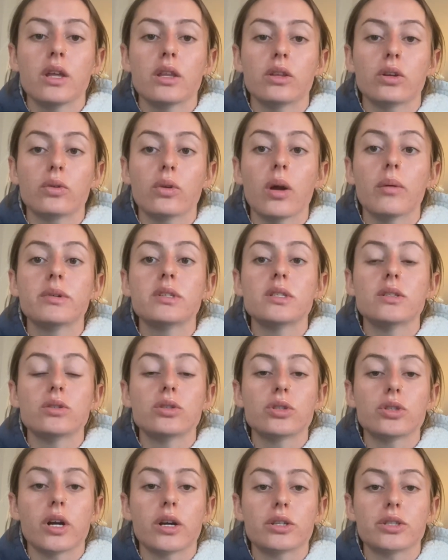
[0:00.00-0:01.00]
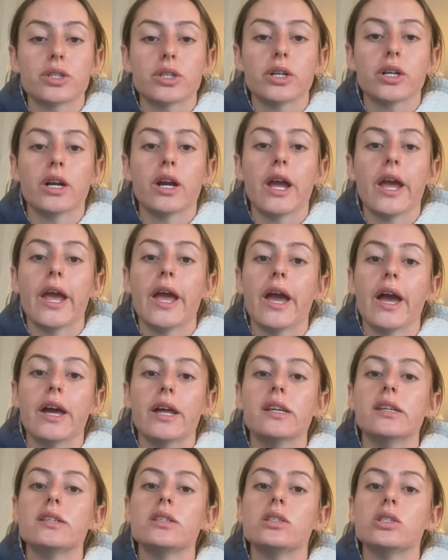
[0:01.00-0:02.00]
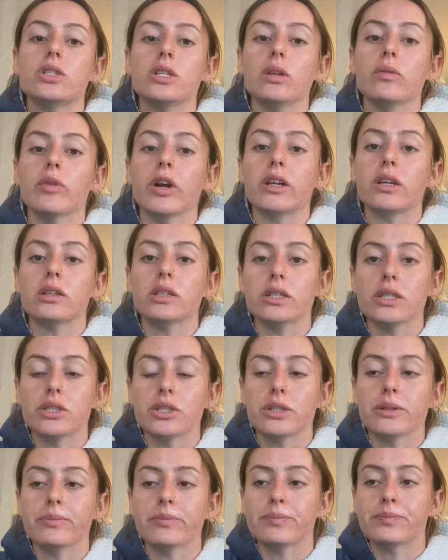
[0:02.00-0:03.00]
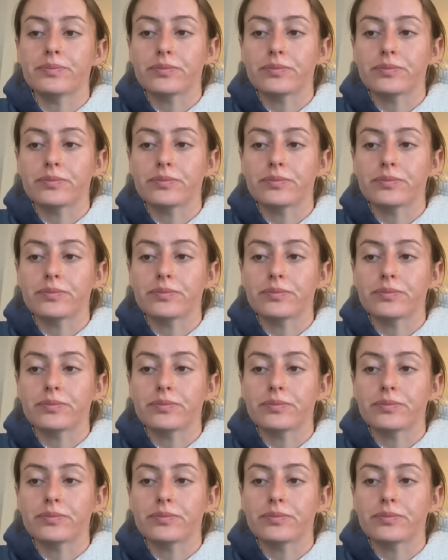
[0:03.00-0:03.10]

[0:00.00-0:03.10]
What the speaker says: the chromatin structure and gene regulation.